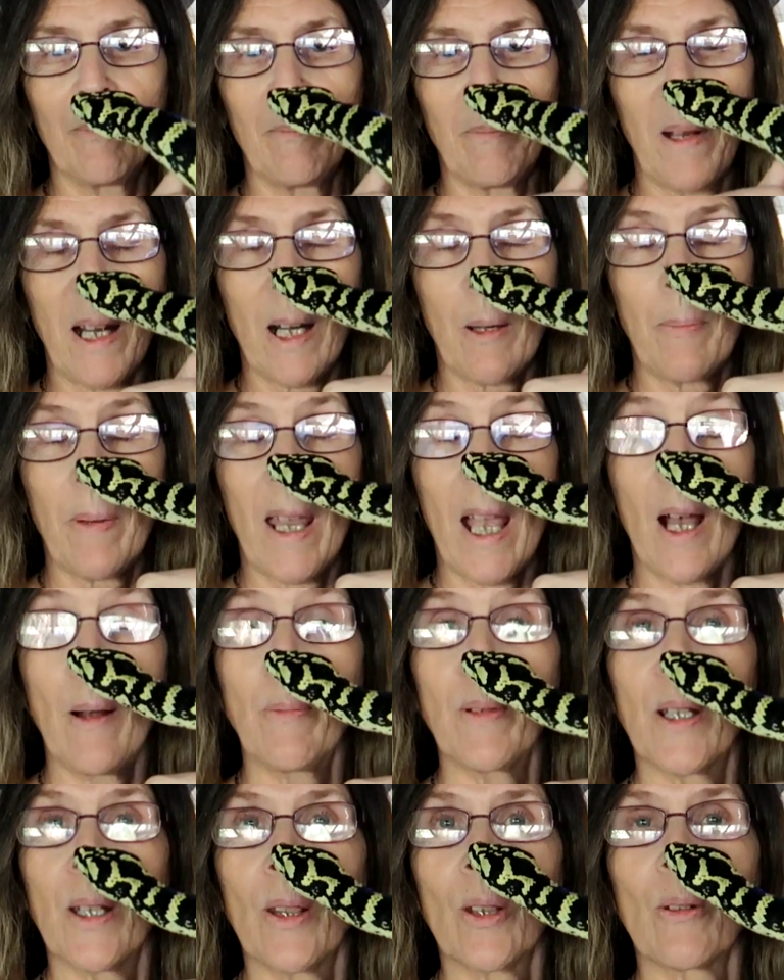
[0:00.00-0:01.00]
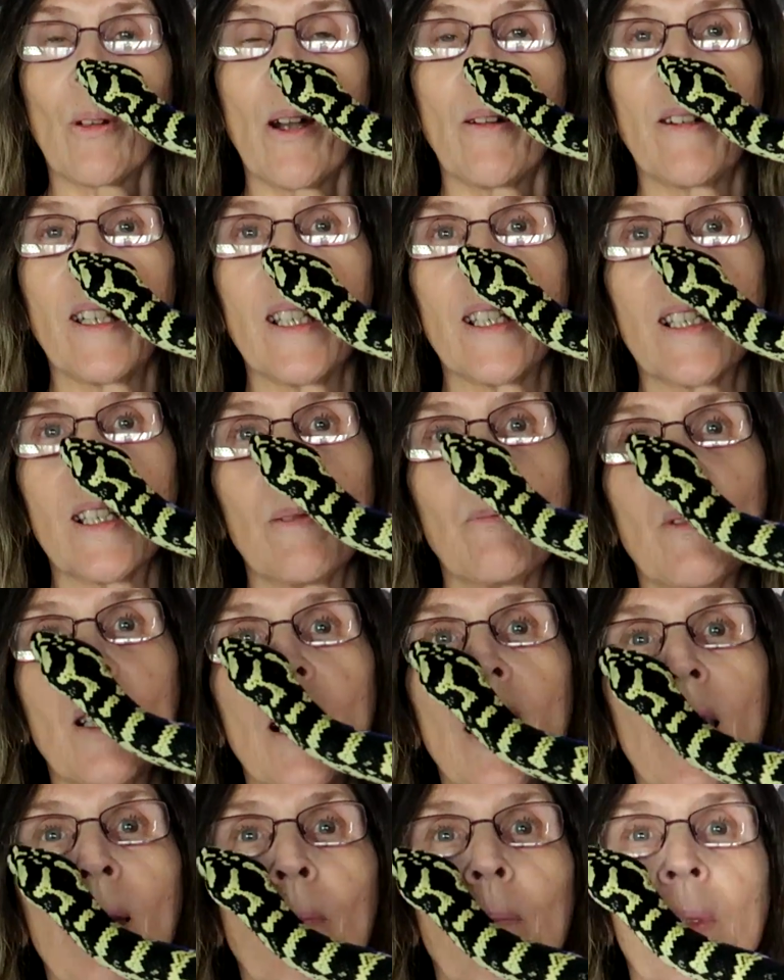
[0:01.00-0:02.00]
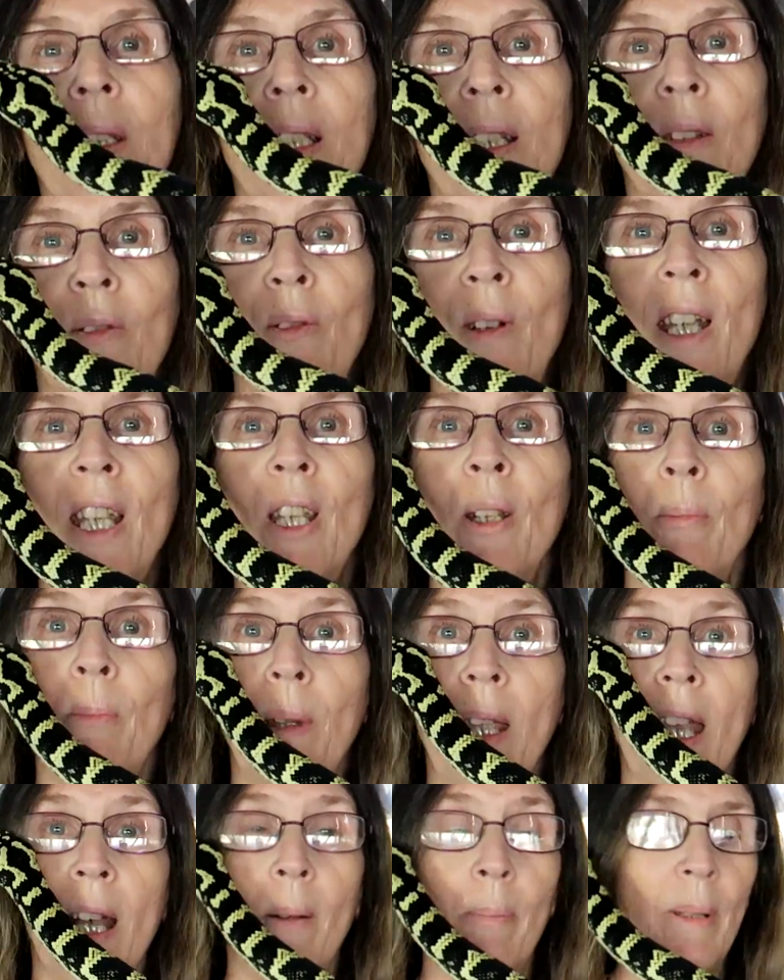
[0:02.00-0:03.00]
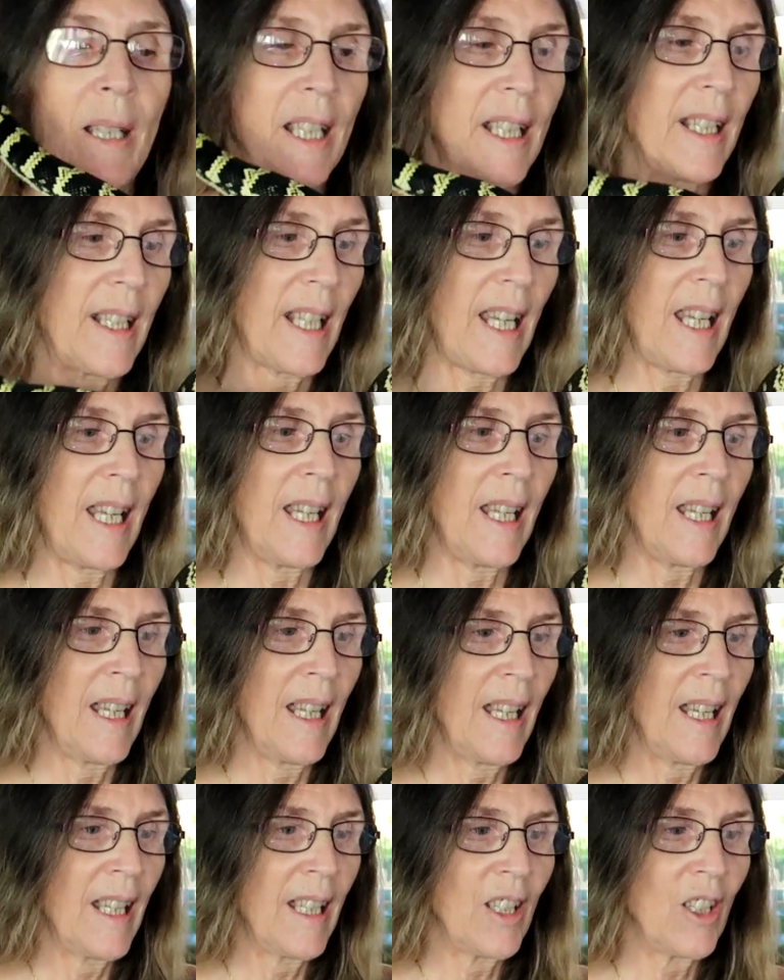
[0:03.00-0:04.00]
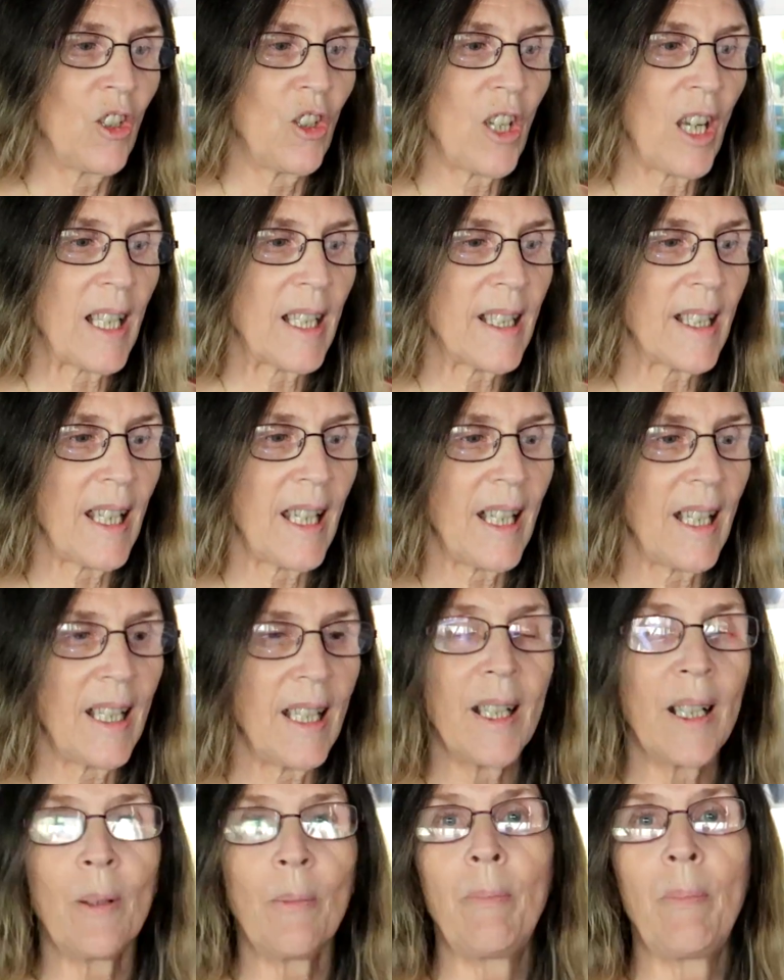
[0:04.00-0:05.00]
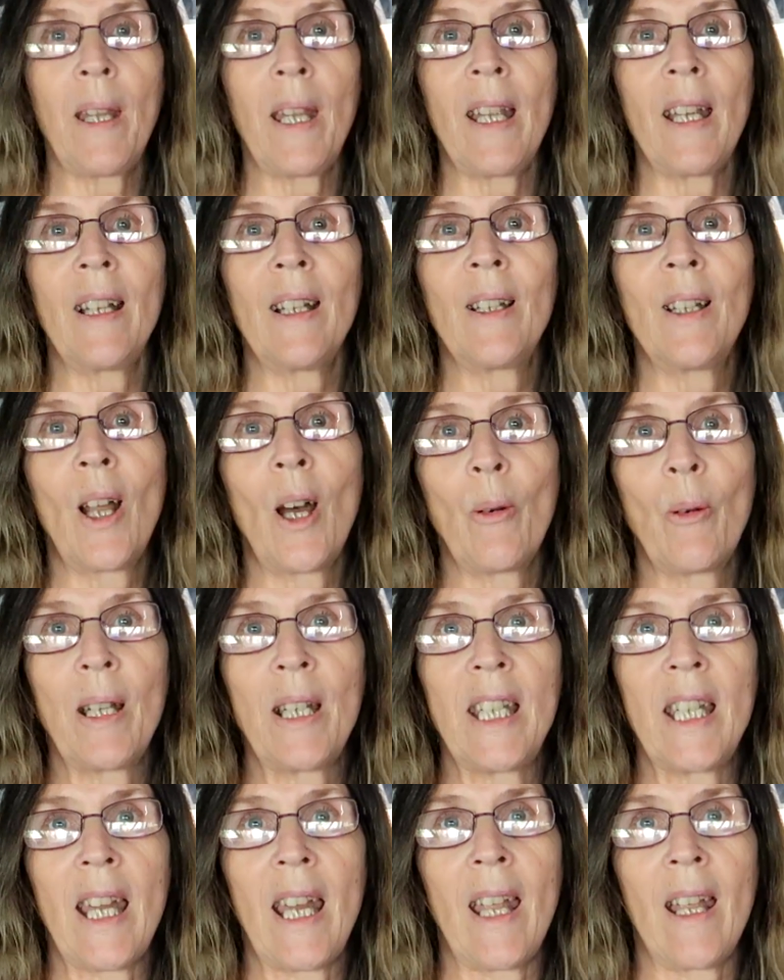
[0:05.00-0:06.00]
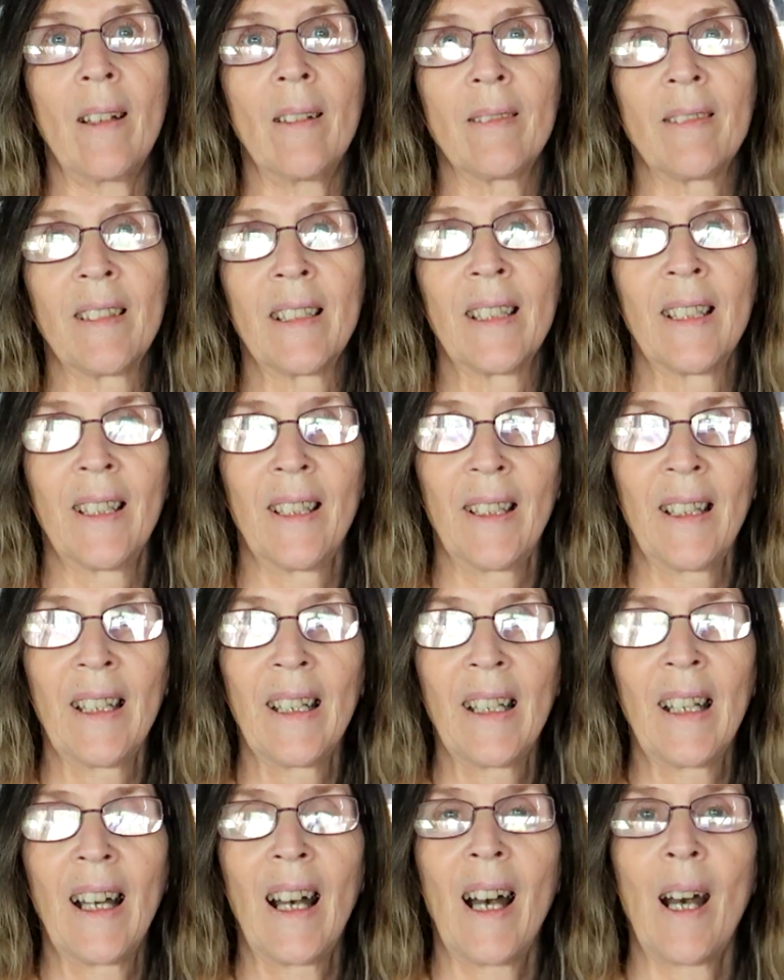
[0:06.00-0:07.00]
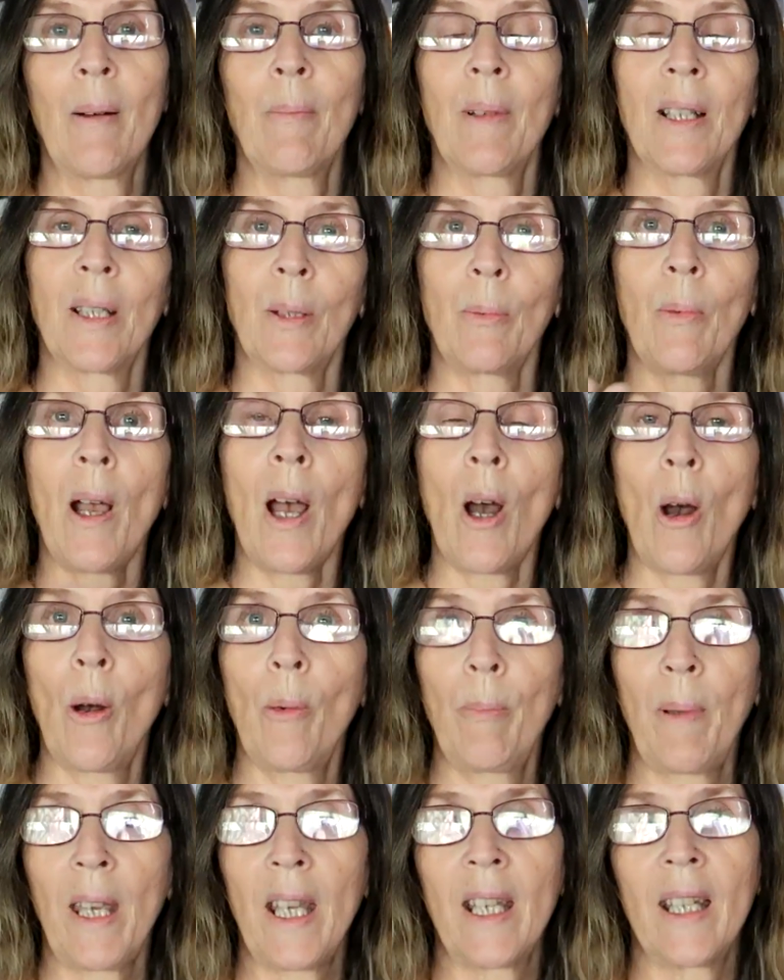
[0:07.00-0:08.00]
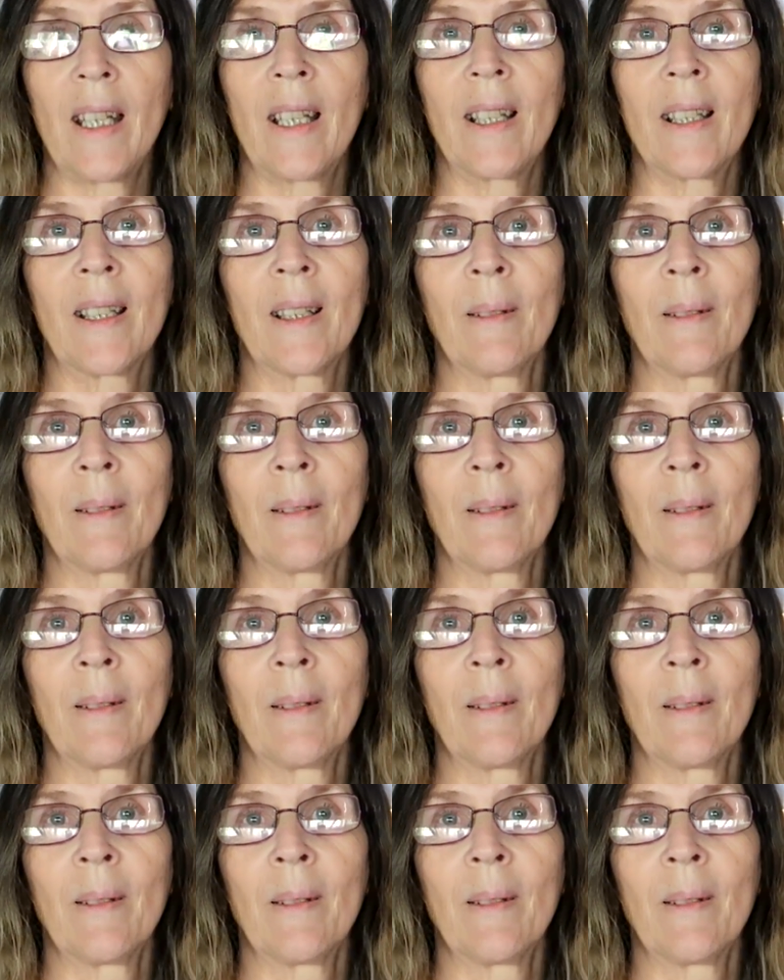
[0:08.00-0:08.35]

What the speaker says: but I'll be able to throw in some clips of where you'll be able to see Jesse a little bit lower down as well, because